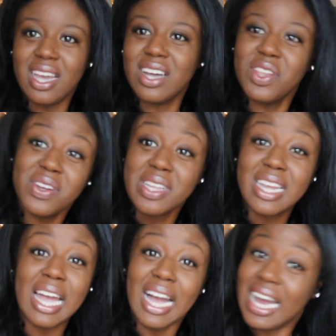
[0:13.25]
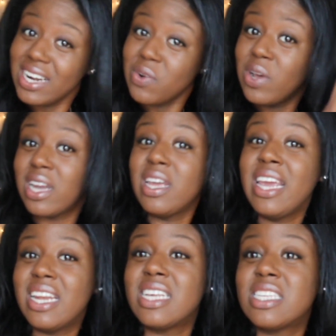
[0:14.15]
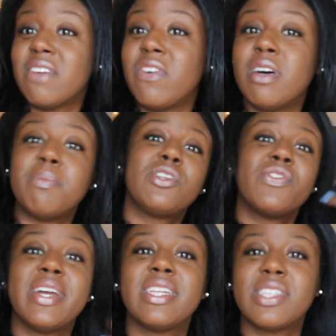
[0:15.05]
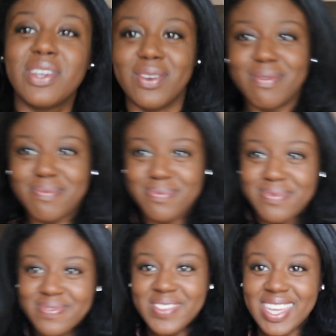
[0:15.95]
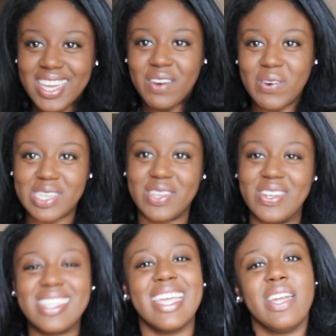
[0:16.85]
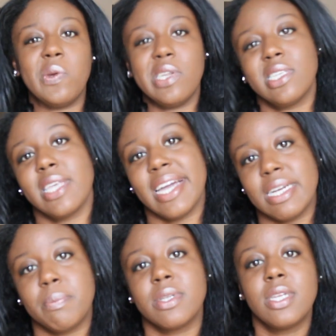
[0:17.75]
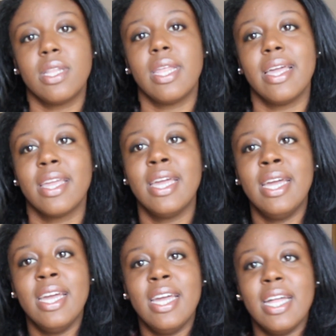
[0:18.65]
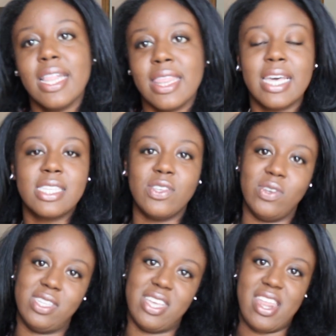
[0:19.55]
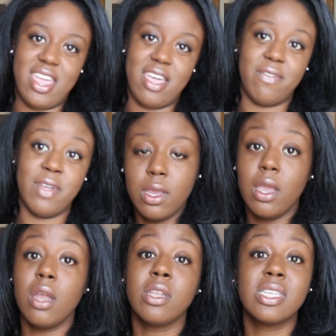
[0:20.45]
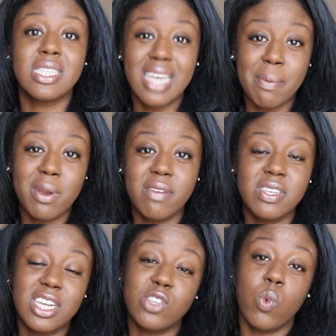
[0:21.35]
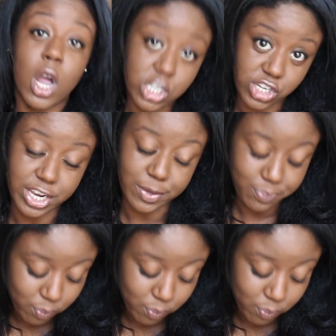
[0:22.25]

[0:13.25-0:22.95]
Clearly, I don't know how to hang that stuff up straight, so we just gonna stand on this side. Pretend like that's the only side I have. And to top it off, today's wash day.